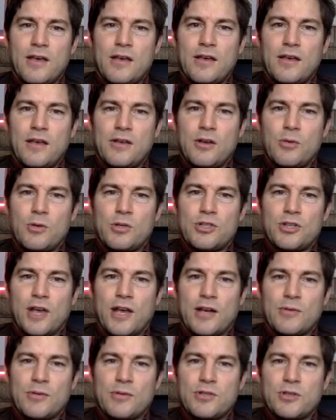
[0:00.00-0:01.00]
what
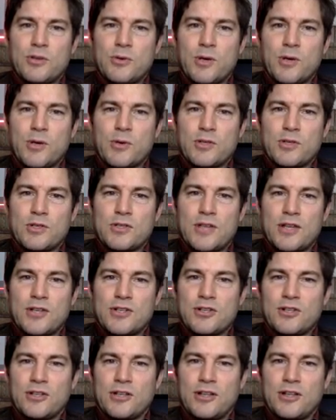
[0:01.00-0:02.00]
China was doing was
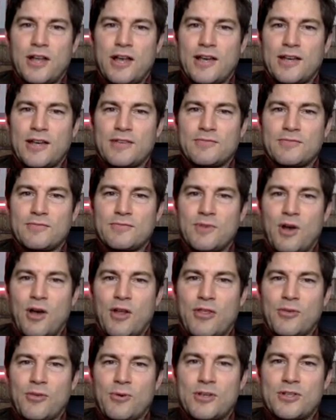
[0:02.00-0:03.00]
essentially like
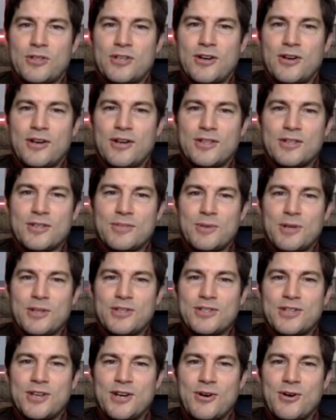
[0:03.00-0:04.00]
authoritarianism on
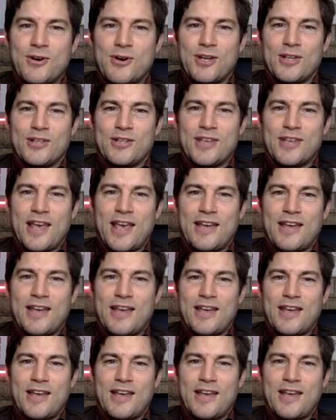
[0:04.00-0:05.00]
steroids.
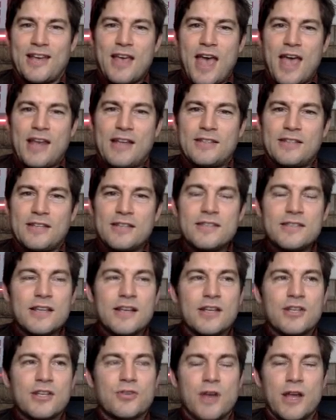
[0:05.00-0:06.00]
And it did set
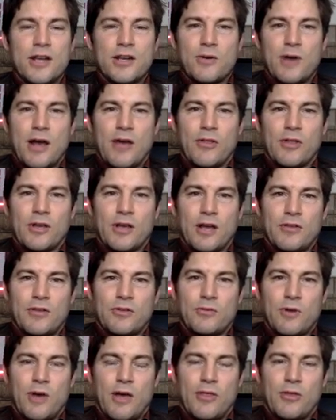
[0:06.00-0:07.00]
a trend around
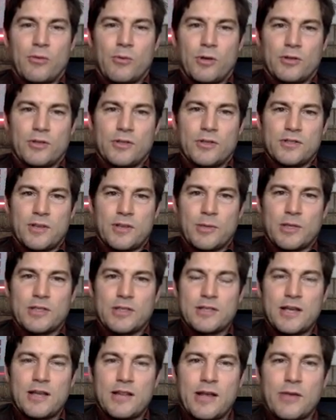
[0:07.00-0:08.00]
the world to some
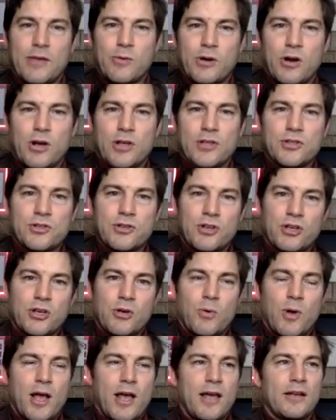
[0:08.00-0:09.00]
extent, like where Australia
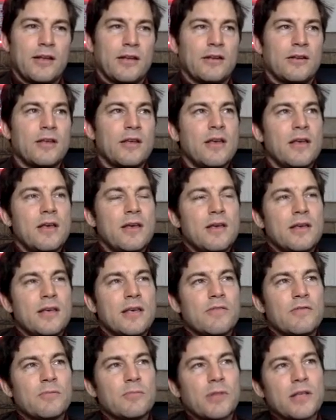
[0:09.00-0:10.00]
went and
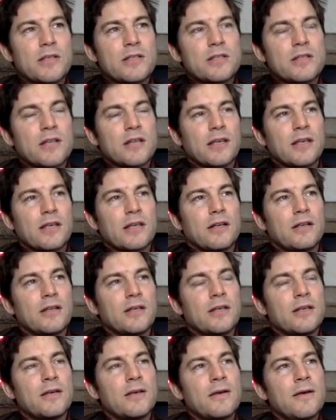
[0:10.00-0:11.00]
even places like
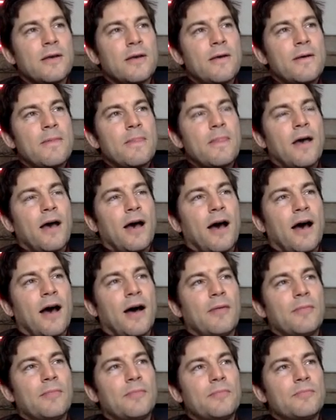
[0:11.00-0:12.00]
Italy.
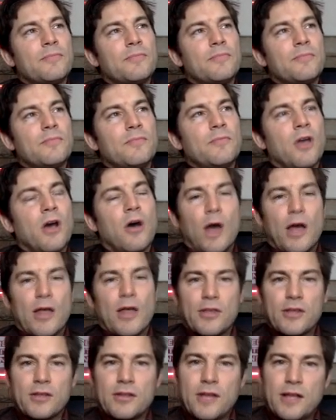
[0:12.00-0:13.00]
No, I
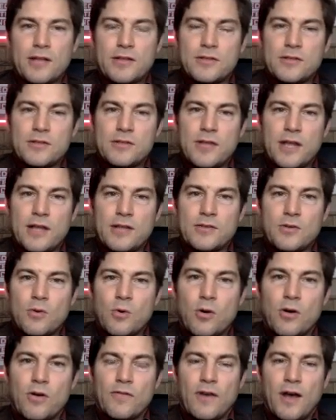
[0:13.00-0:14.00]
think that's
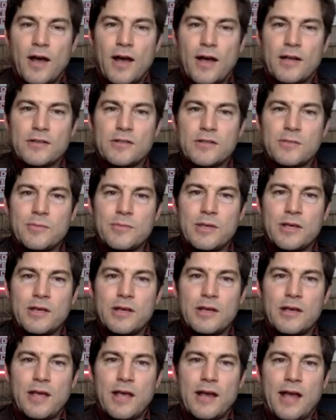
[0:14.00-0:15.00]
horrifying to me,
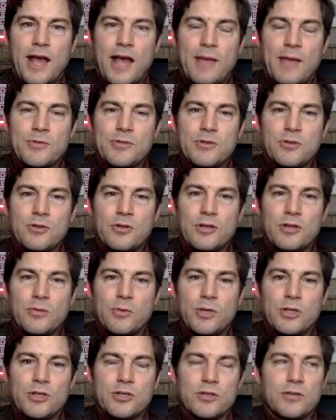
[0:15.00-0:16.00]
and absolutely
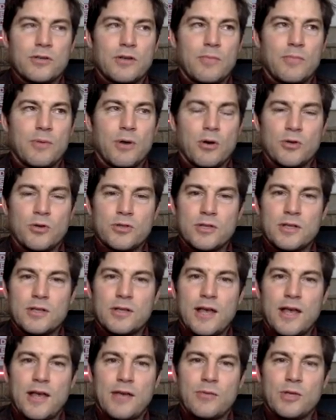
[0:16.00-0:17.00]
we should oppose it,
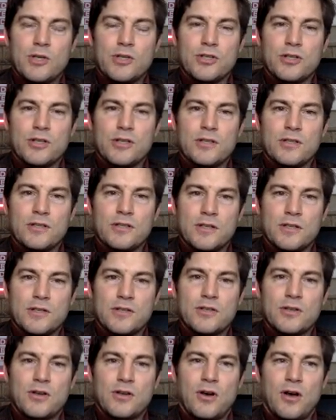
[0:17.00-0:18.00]
and we should
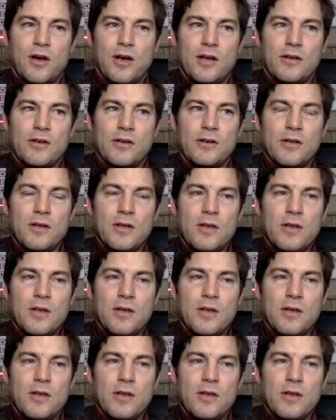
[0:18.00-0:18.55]
insist on